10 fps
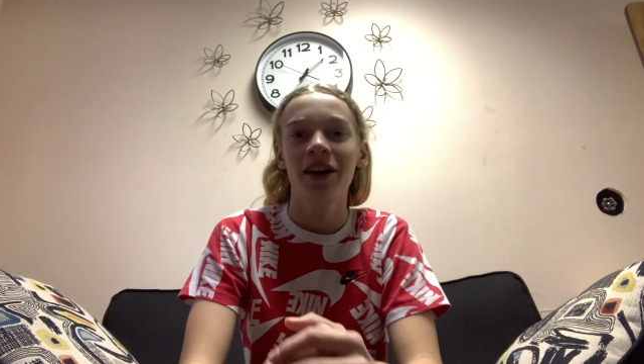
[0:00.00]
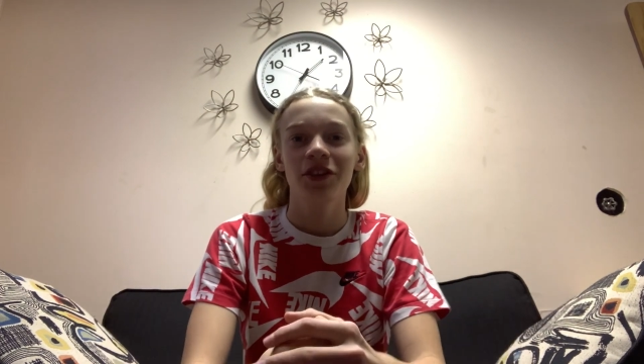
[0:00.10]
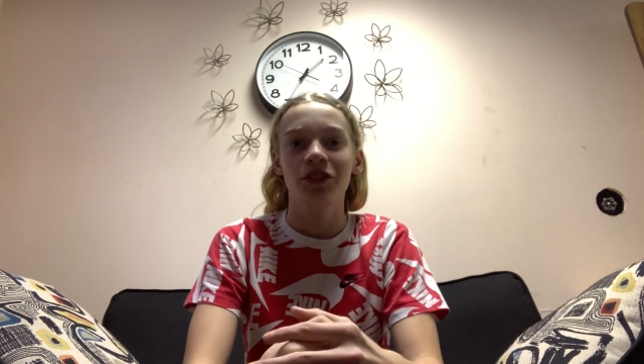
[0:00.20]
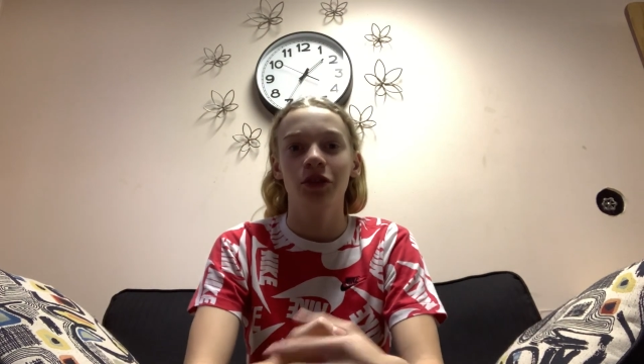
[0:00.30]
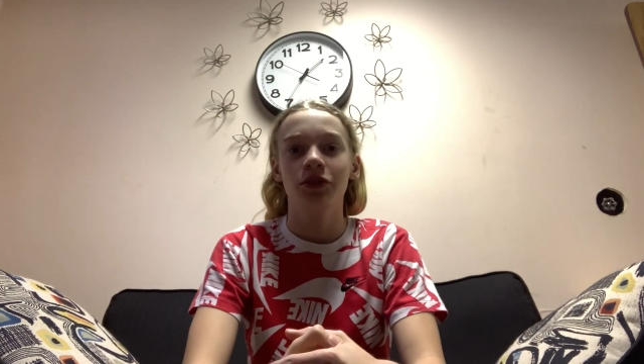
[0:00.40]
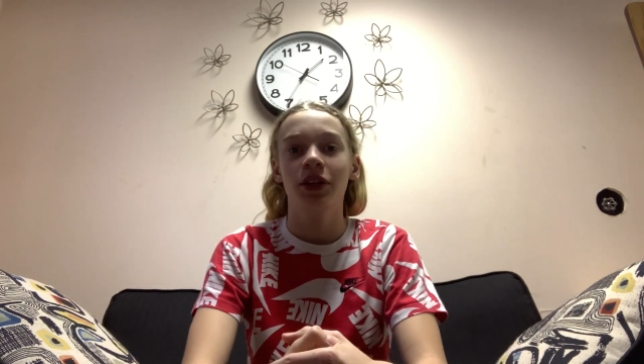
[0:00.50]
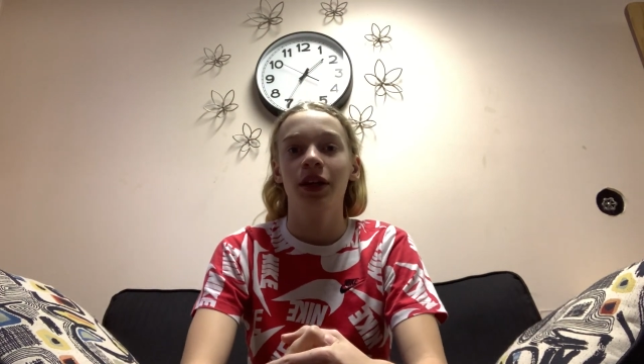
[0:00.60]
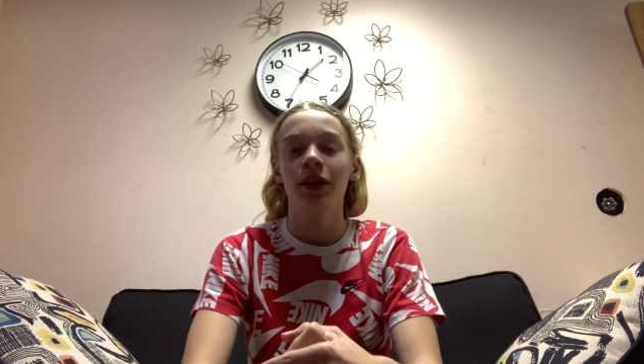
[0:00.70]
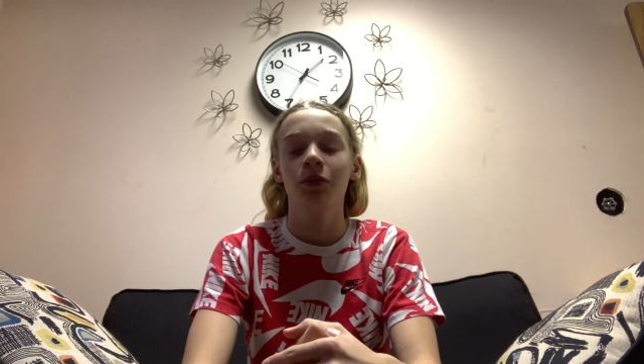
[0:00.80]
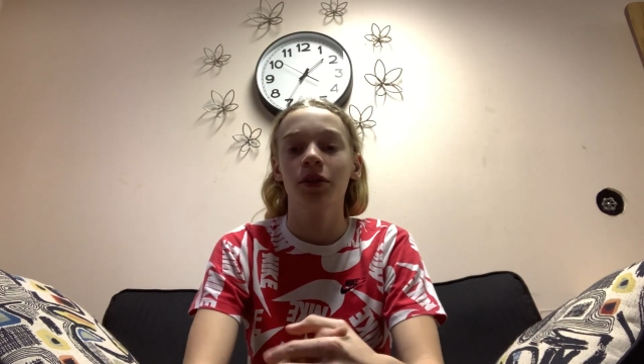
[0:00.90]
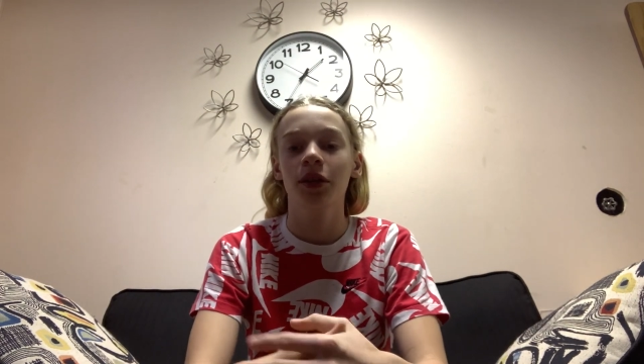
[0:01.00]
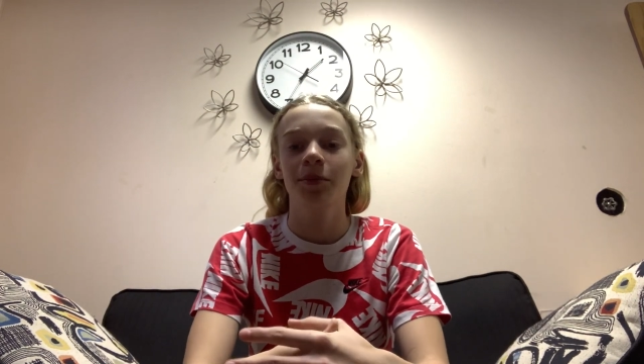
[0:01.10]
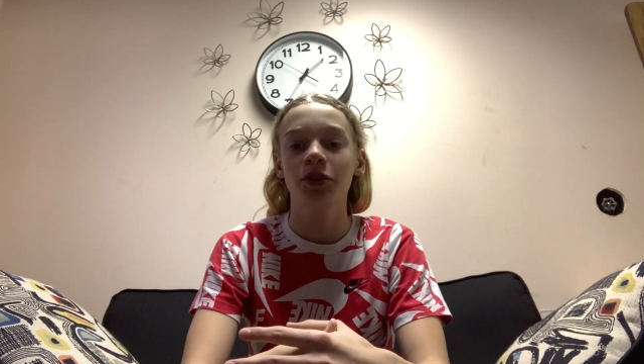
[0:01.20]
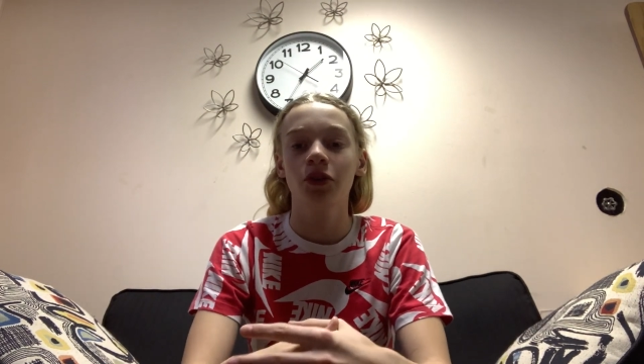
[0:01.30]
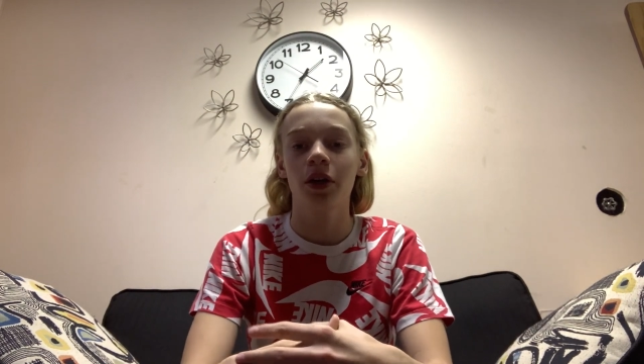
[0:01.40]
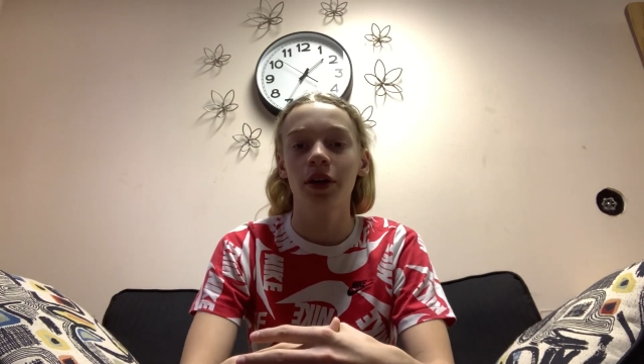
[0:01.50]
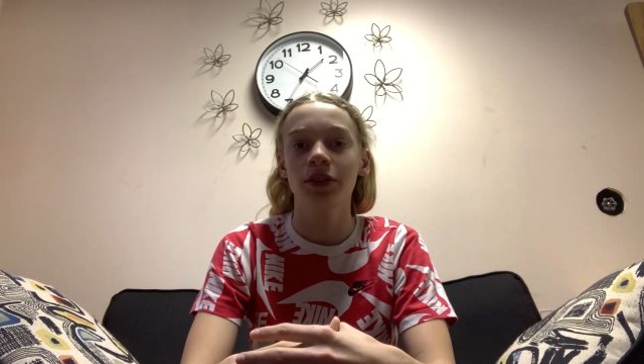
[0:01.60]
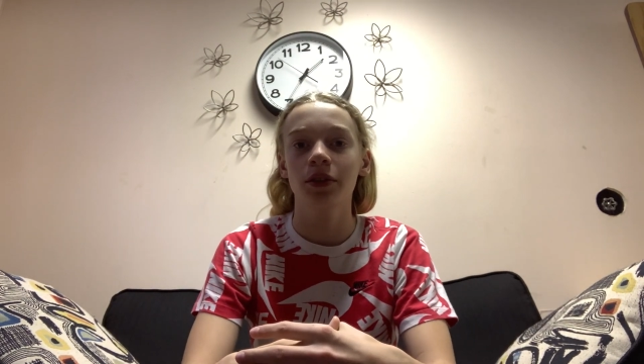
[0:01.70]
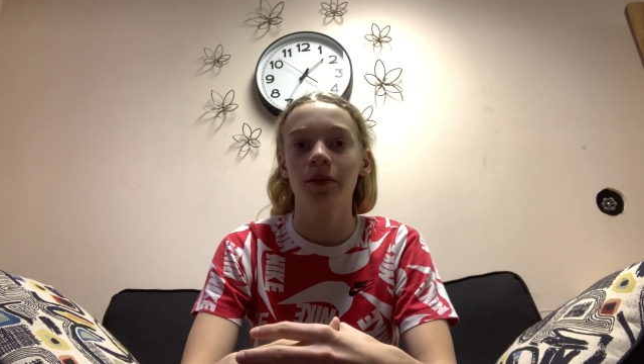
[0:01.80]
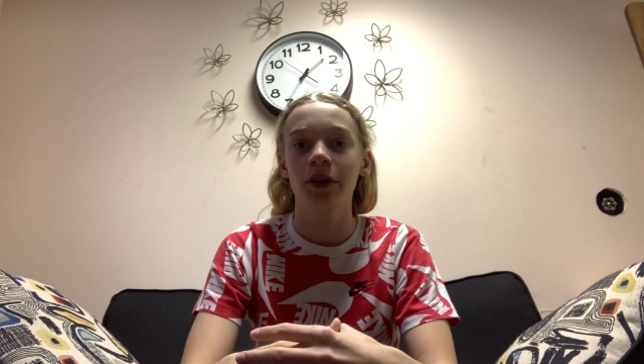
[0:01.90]
So today we're going to be drawing
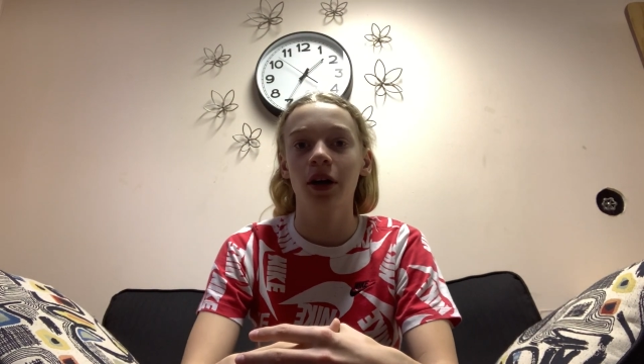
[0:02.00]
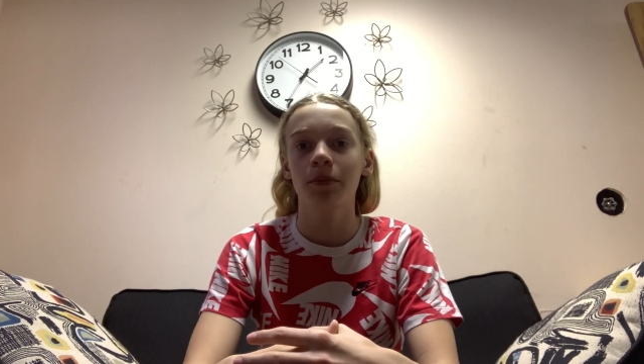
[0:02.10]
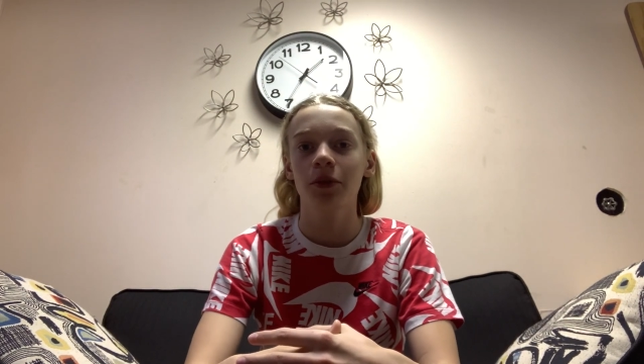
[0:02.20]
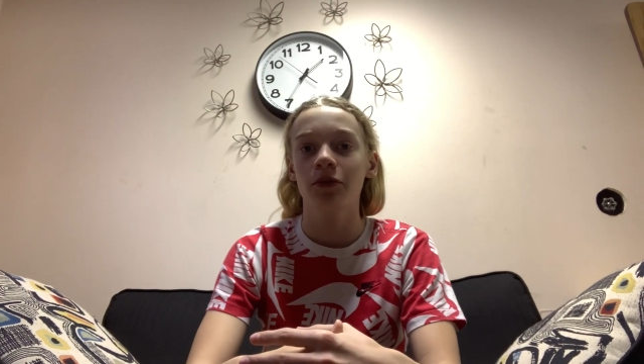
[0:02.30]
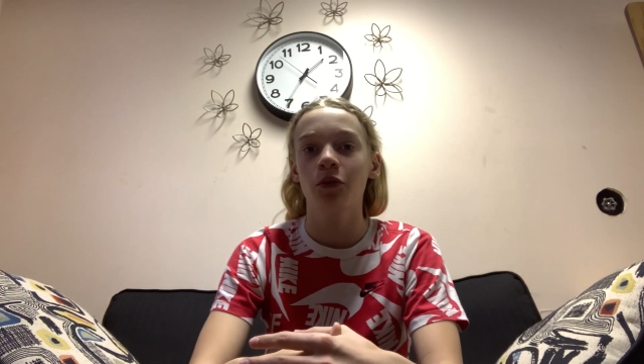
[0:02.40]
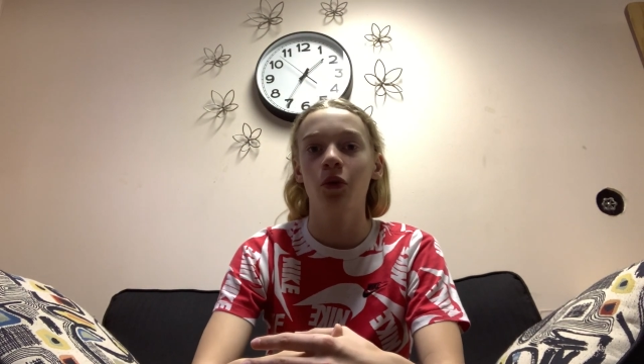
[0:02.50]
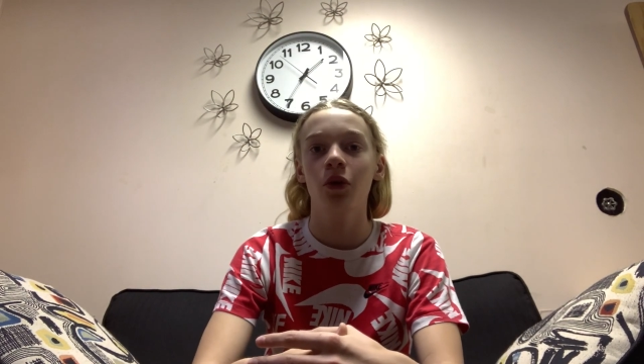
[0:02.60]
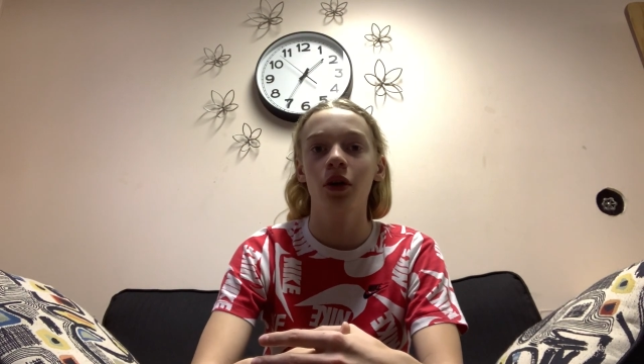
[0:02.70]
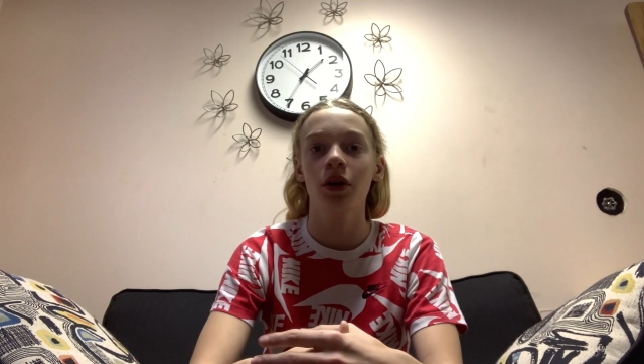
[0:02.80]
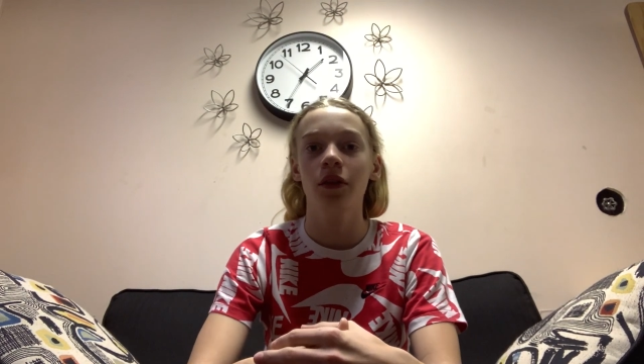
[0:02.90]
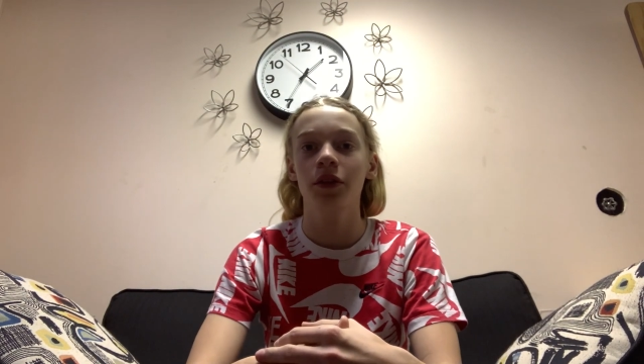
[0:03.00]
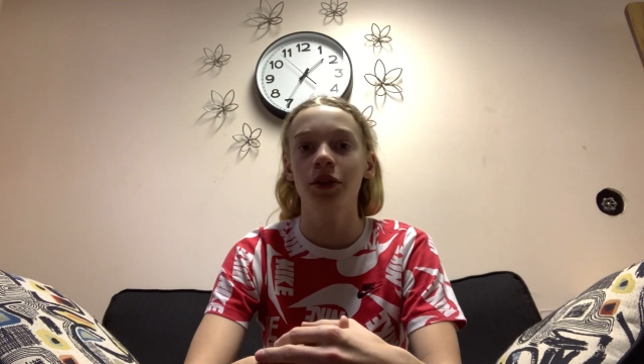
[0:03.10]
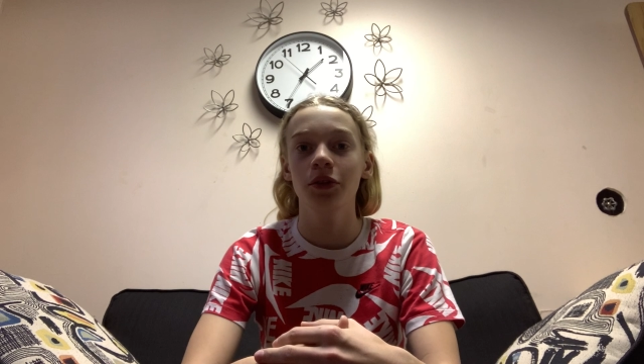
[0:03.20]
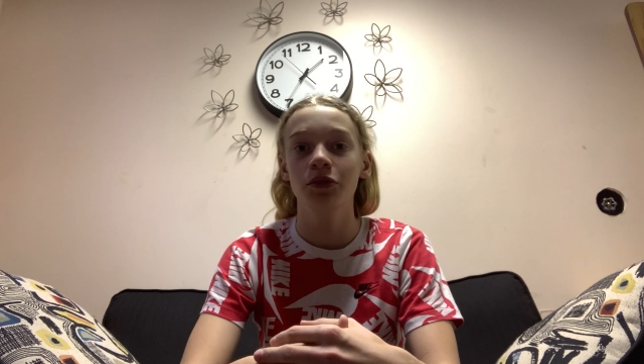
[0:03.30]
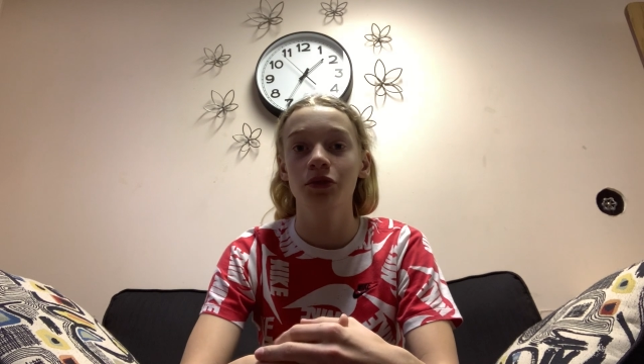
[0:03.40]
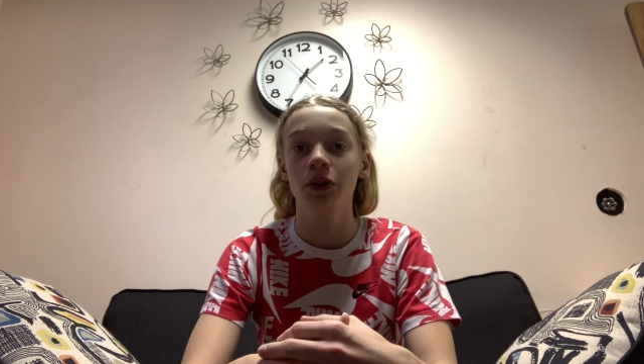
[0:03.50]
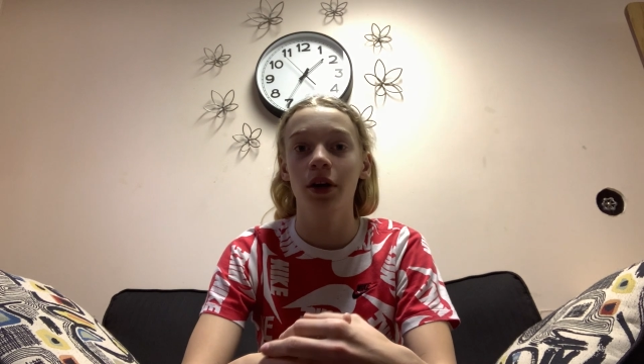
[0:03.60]
something up for the new